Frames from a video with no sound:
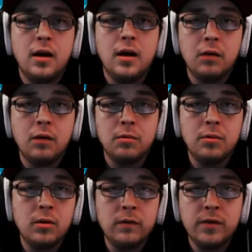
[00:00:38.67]

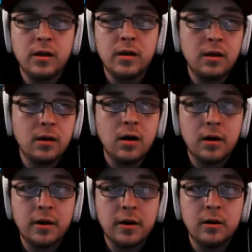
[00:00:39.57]
removed the
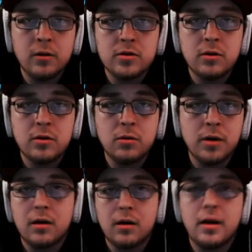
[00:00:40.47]
audio so we're
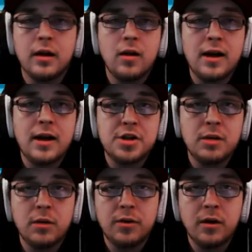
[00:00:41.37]
not kind of clashing
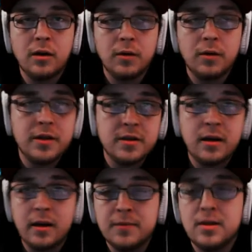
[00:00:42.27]
with what he's saying
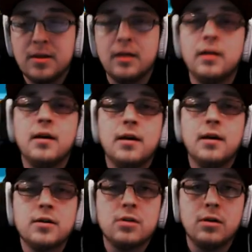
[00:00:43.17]
and I'm saying.
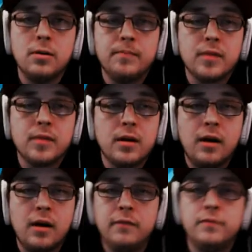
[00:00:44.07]
So
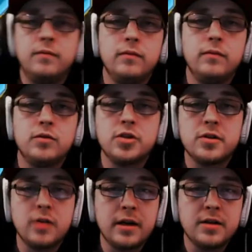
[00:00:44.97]
just
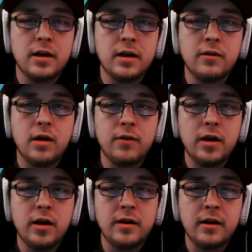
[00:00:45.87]
like I said, I've cut
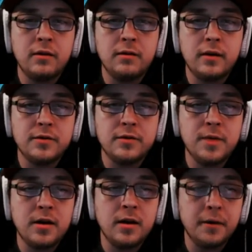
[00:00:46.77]
it down, I've sped
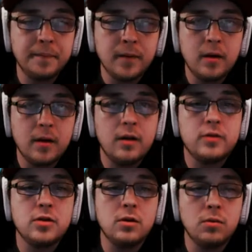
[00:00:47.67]
it up.
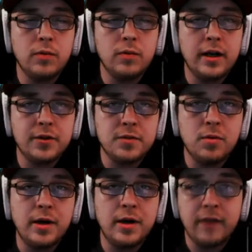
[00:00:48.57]
So right at this
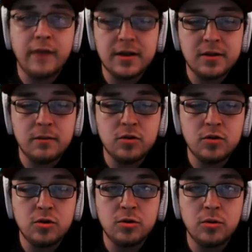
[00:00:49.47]
point, I've asked him
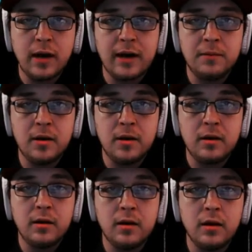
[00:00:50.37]
to add me
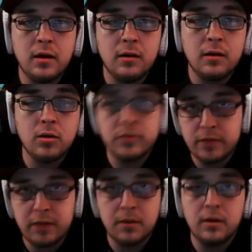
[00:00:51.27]
or
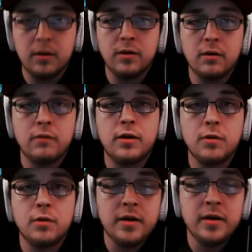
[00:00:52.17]
send me the friend
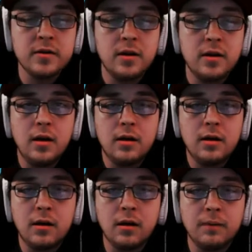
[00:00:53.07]
request, or